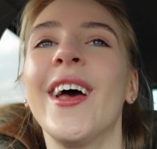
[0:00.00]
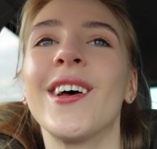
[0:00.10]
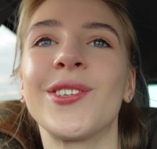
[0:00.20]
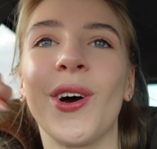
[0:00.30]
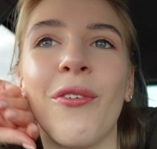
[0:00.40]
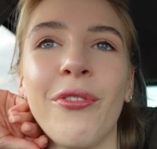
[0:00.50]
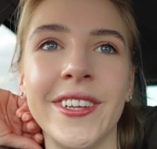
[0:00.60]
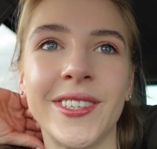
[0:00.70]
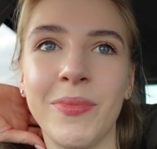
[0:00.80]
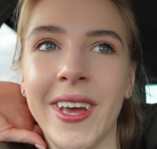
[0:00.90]
So our
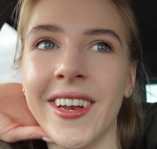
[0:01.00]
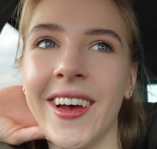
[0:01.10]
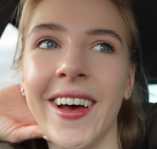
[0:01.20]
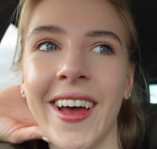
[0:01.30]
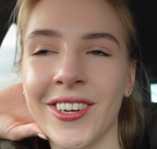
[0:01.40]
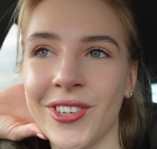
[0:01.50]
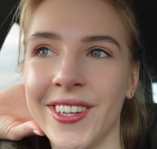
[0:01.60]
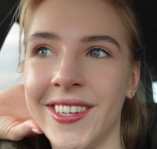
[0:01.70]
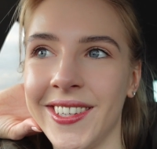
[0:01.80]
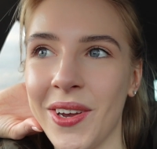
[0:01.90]
friends made
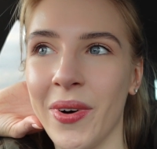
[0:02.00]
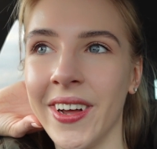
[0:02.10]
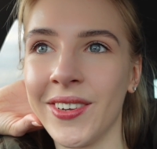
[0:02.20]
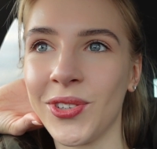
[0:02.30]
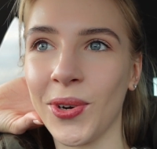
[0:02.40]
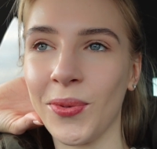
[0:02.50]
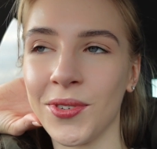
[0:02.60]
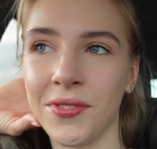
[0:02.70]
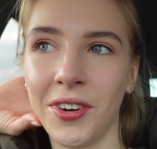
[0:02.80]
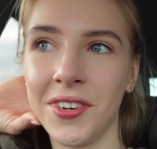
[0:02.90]
actually the same one. So it
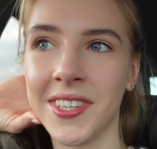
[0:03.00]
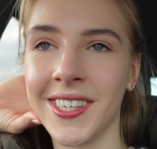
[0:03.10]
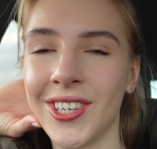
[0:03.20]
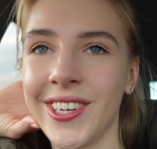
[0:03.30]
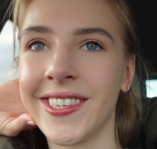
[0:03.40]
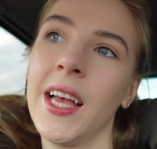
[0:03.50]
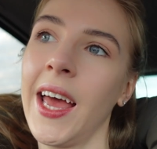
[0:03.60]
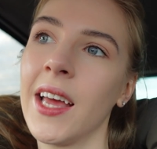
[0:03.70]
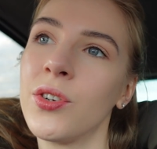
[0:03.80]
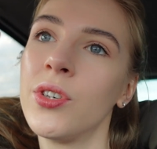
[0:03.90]
was very delicious.
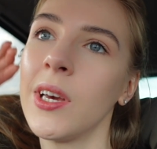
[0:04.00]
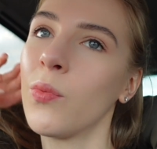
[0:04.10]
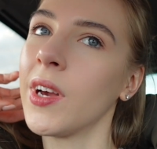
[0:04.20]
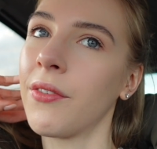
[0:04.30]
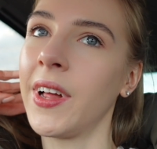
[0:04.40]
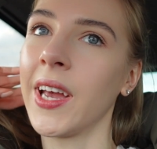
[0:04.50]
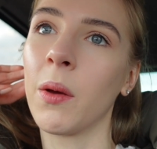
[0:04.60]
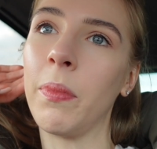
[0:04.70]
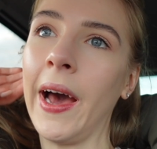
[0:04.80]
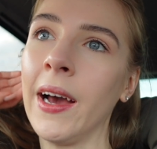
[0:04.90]
And today we are flying
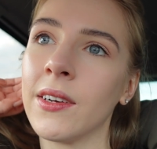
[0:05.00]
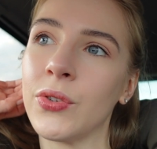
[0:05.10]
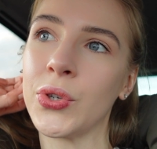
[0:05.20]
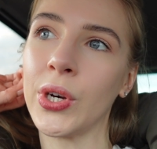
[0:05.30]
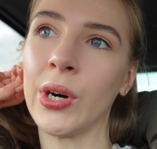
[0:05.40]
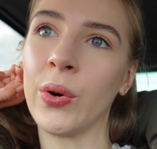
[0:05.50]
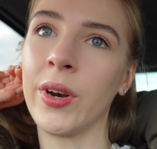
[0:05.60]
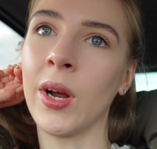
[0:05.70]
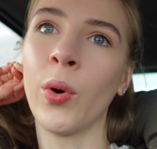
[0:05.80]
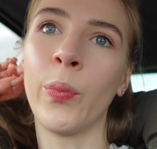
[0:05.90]
back. So
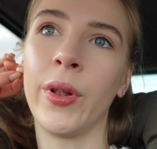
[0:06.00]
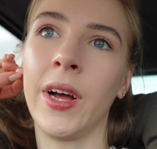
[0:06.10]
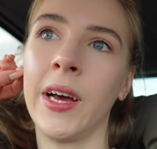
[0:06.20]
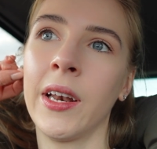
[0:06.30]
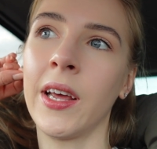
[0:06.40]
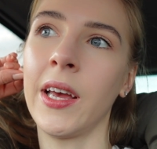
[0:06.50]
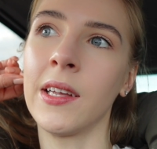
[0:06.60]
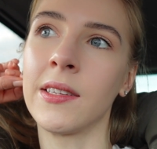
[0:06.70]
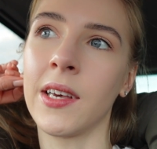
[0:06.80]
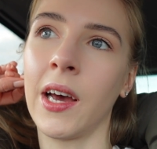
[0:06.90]
on our plan,
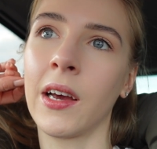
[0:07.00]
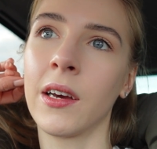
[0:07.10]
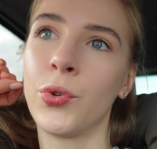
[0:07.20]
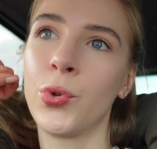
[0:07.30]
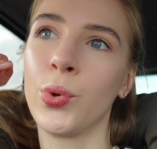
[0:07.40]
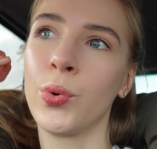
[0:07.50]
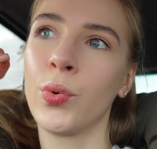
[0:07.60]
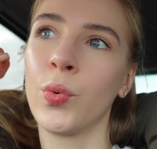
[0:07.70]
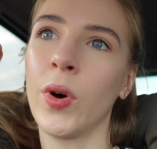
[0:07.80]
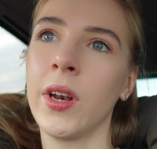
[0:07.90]
it's like
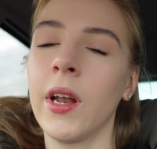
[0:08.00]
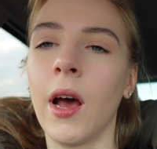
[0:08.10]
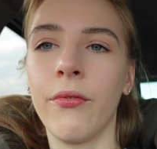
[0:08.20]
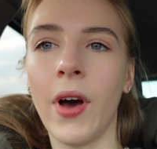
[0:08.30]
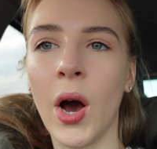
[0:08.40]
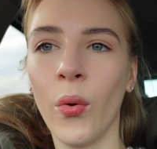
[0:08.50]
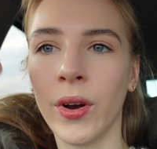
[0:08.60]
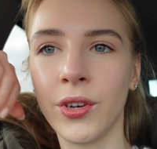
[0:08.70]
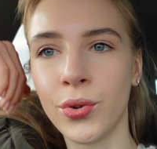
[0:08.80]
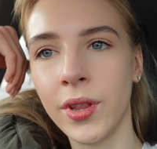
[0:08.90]
1.5
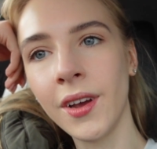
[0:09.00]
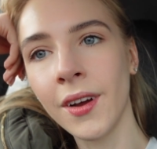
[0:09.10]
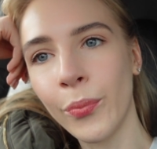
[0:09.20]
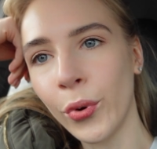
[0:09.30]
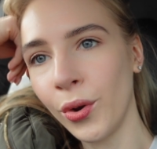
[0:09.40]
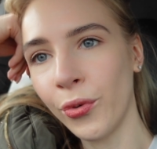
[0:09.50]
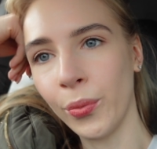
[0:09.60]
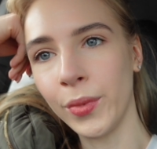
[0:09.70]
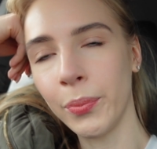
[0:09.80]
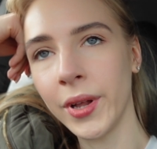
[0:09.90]
hours to the airport
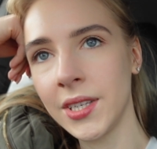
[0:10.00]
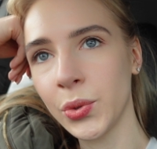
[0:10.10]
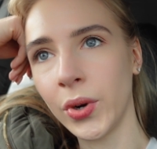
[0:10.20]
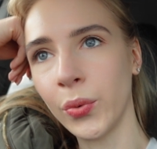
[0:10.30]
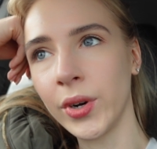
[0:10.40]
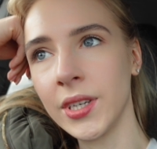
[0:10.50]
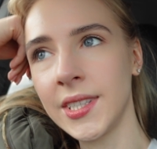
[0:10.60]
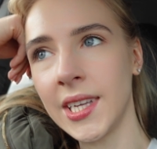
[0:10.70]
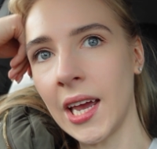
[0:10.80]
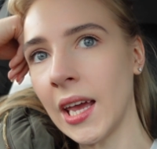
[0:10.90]
from the place where we're
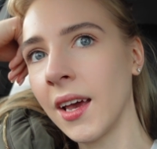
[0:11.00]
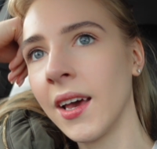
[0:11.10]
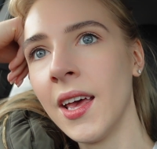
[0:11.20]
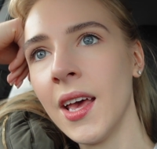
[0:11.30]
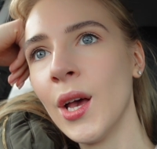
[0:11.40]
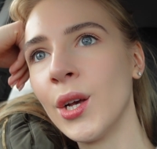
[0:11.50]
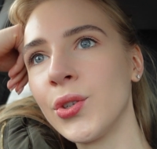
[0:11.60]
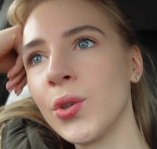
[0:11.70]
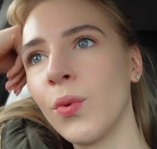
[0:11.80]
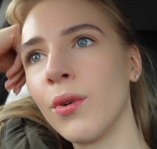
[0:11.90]
staying.
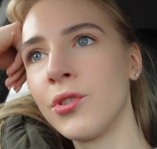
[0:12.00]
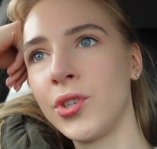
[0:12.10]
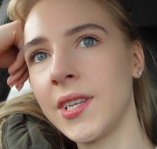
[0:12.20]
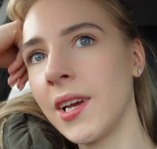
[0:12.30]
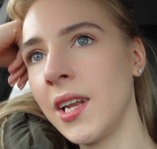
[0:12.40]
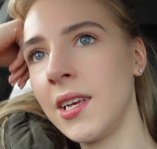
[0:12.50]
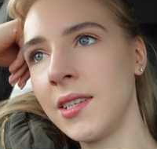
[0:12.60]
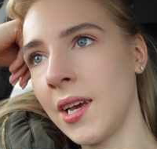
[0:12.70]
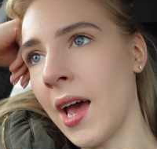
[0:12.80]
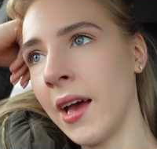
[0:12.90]
So we'll just take it
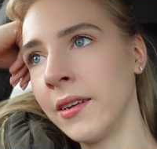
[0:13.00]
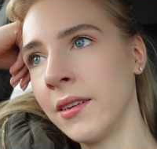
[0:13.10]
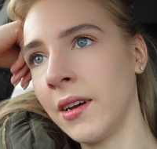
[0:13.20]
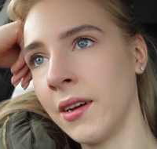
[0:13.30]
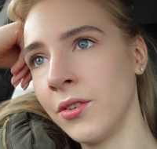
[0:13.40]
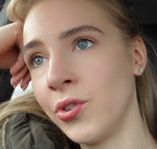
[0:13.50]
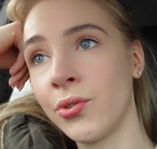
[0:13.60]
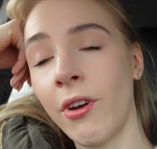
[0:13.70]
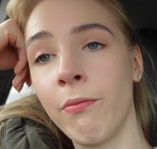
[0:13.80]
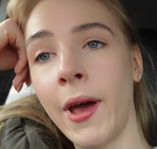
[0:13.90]
easy and just
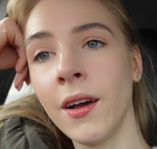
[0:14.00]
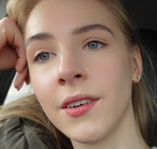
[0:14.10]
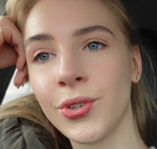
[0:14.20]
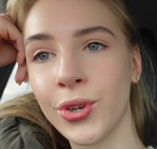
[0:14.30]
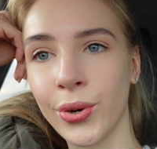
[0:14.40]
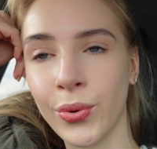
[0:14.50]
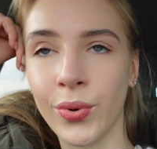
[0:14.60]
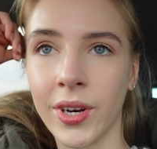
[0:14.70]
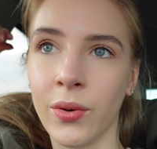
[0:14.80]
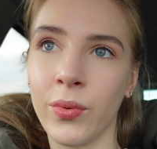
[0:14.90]
drive back.
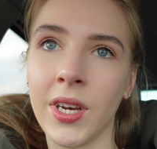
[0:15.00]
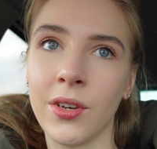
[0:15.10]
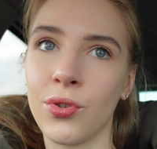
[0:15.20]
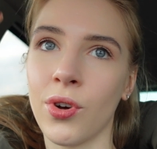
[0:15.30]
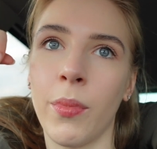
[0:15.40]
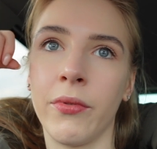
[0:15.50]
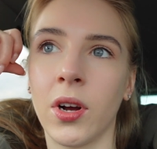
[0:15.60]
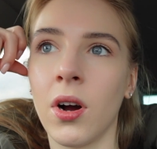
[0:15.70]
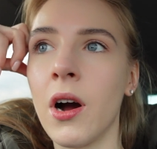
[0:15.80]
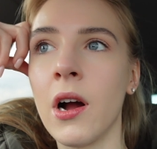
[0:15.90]
So we need to drop off the
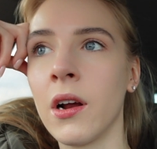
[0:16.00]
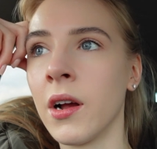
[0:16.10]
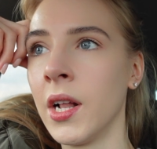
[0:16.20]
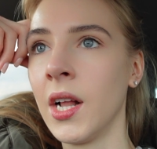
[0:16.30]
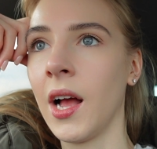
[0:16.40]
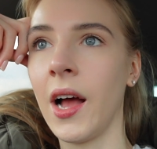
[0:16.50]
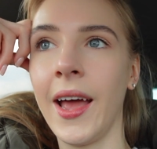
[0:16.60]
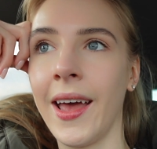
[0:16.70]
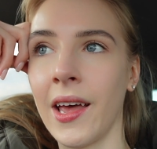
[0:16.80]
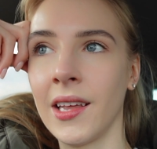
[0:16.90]
car
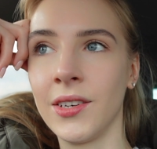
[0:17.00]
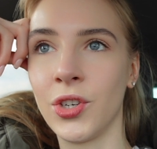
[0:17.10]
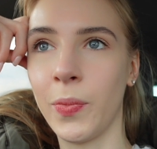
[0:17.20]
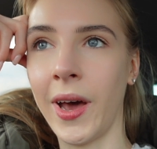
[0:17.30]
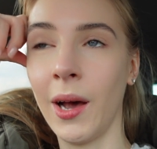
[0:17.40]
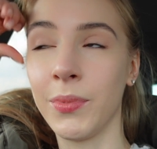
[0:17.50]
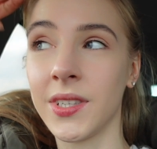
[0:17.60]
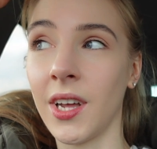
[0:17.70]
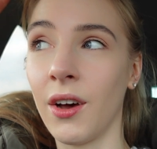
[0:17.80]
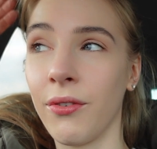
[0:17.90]
and perhaps
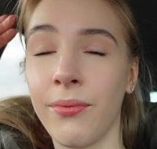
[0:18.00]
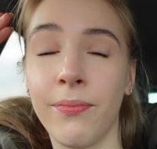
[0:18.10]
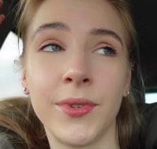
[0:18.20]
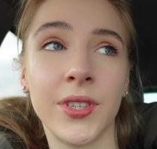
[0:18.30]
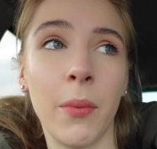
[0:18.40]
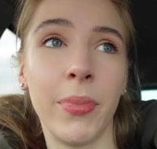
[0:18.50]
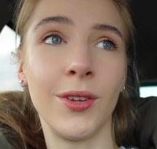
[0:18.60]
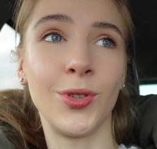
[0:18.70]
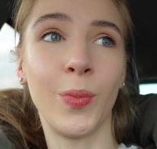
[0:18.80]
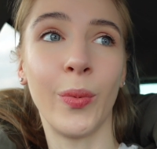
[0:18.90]
stop at the
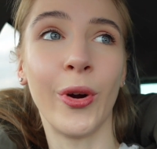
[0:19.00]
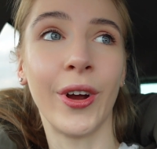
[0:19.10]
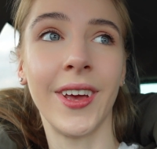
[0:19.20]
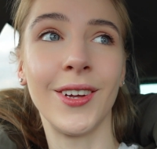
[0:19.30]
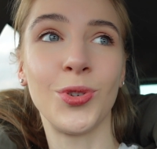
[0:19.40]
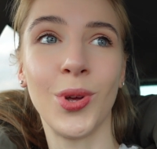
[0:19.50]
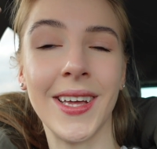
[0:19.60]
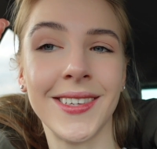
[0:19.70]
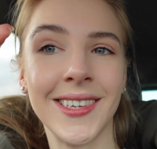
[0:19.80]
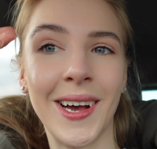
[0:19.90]
supermarket to
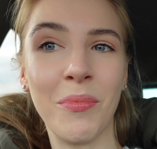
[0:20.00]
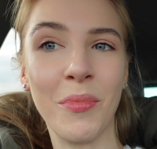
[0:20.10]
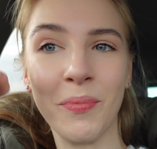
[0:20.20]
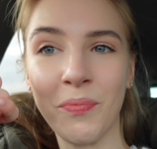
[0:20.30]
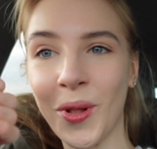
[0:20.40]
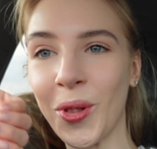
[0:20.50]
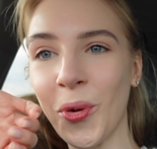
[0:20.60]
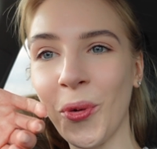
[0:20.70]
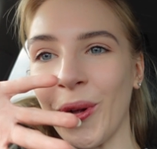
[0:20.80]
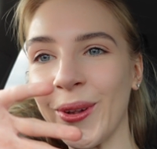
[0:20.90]
get some
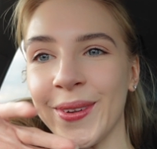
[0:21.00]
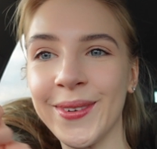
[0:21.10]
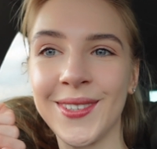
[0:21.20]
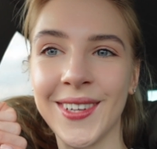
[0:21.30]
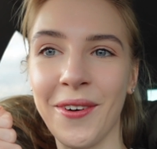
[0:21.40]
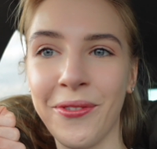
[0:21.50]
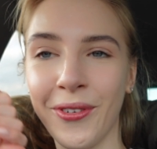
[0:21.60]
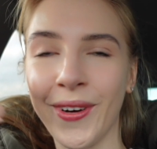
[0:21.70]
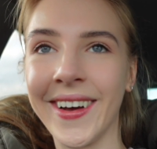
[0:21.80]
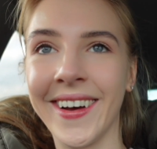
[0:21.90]
local
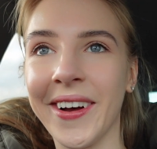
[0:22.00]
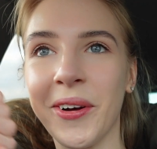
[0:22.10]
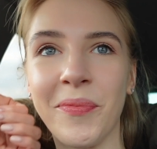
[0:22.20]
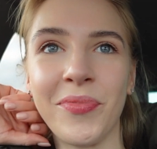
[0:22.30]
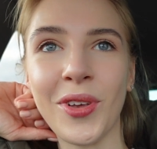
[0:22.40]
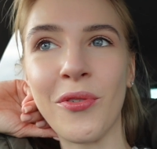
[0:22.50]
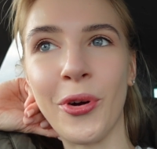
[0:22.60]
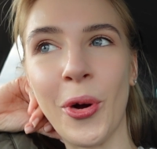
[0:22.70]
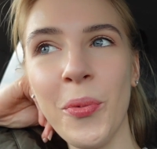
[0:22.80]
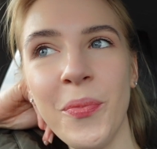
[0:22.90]
stuff
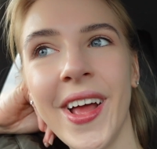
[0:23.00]
for home.